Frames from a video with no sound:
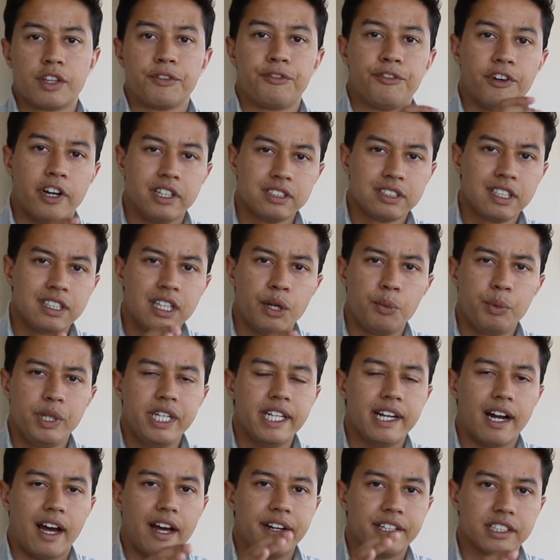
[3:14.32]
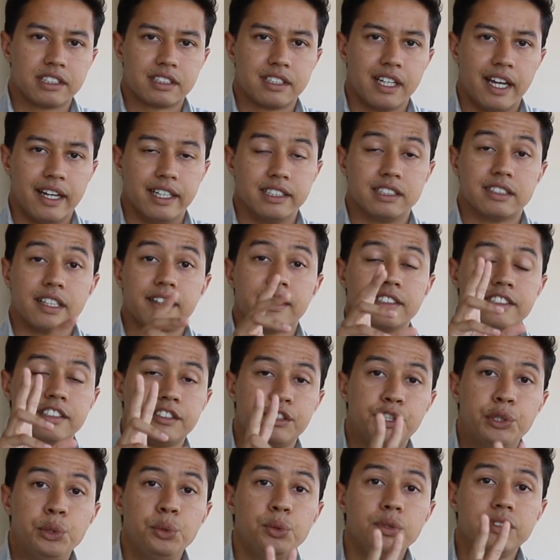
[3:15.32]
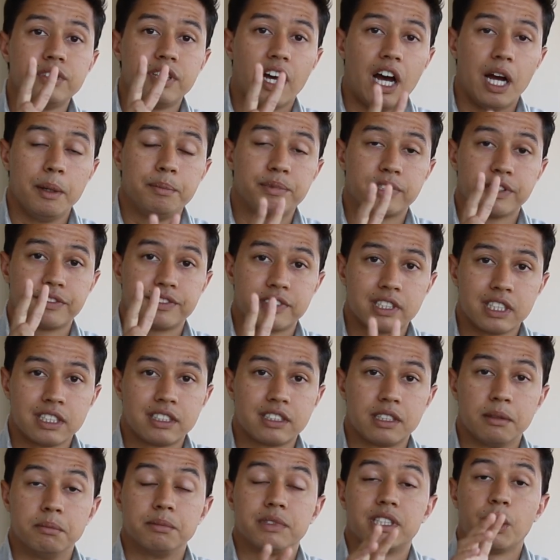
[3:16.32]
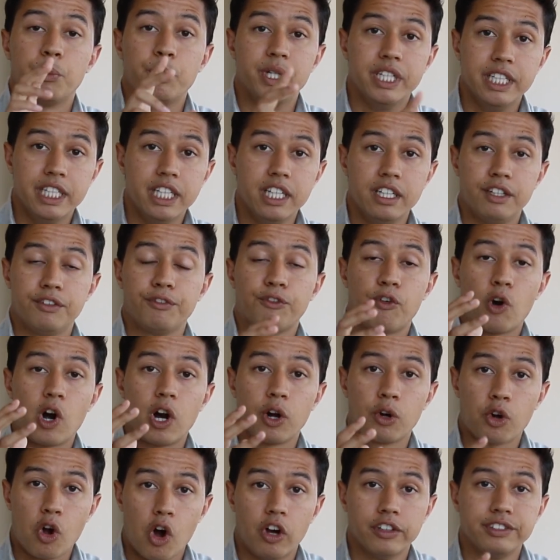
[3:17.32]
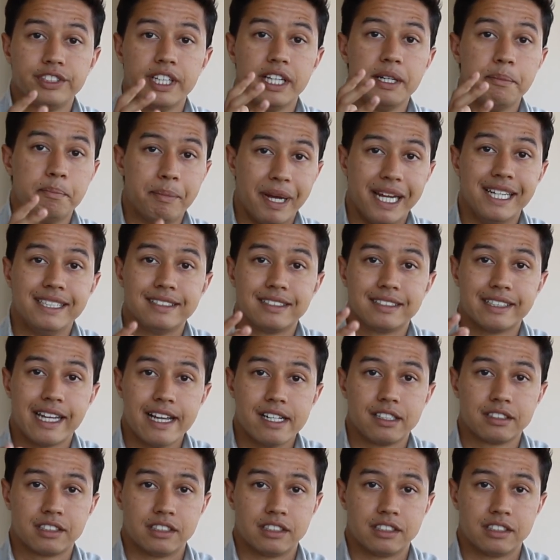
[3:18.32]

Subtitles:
the first thing that we need to understand is that there's 2 types of systems that we need for our content-based sales